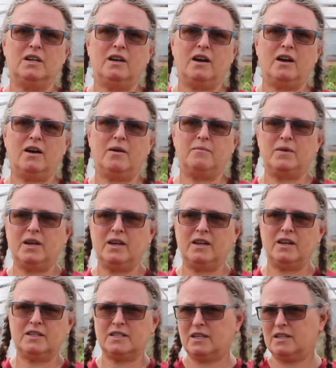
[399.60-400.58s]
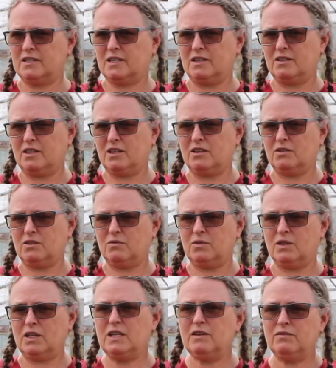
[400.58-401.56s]
And as I said, the
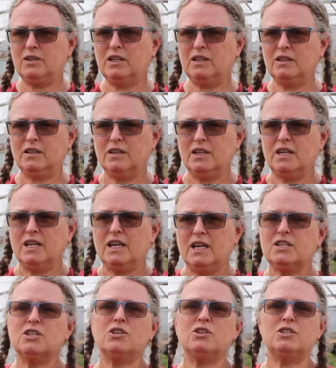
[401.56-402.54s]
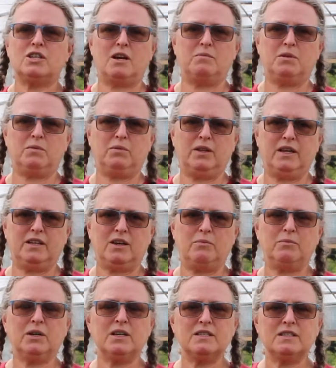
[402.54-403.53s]
evening is a good time to plant
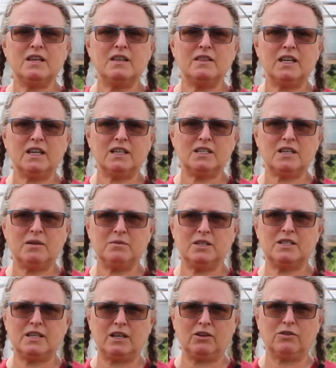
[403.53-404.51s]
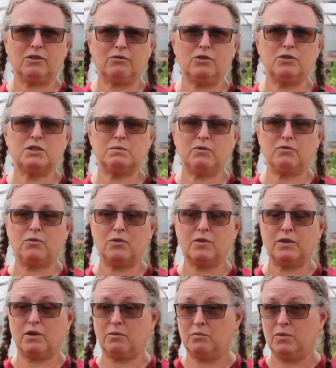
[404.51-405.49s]
out, because then they get time to settle their roots before
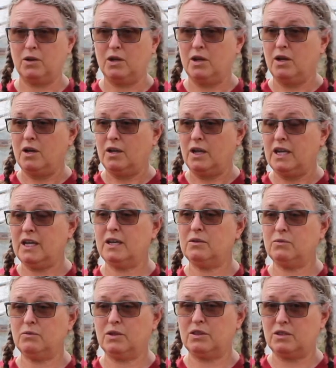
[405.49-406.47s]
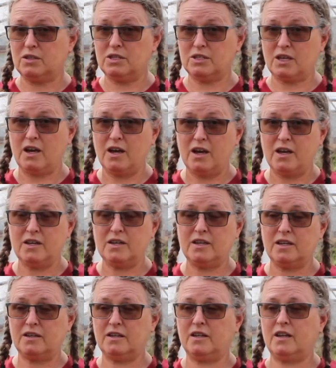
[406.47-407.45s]
they're hit with the sun
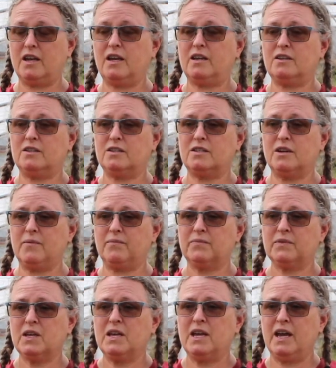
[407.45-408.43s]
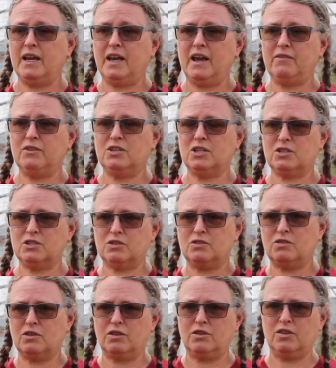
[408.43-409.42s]
and having to
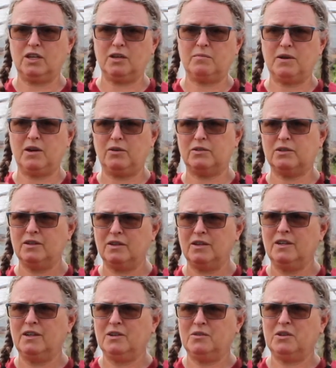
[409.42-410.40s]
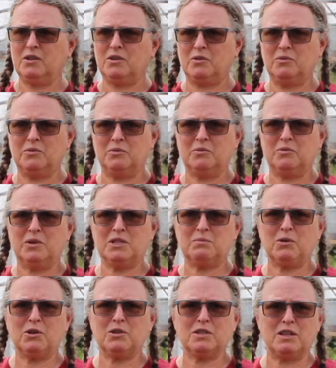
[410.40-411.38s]
think about, you know,
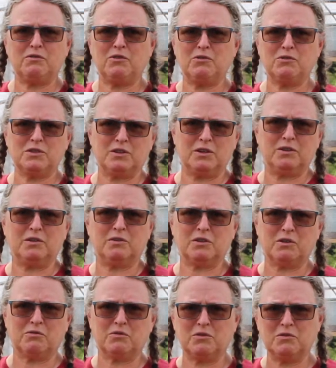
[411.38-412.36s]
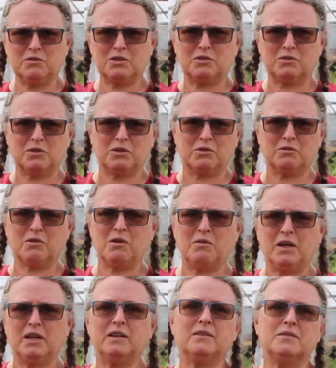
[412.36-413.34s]
which part do they focus on, their roots or their
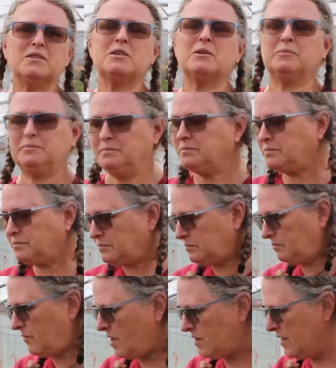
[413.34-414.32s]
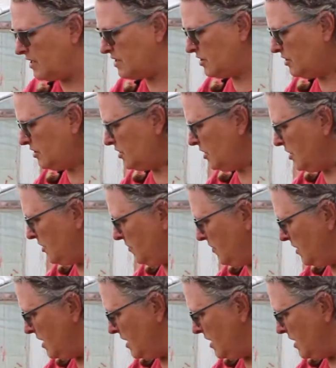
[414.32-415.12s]
growing. So that's good to know.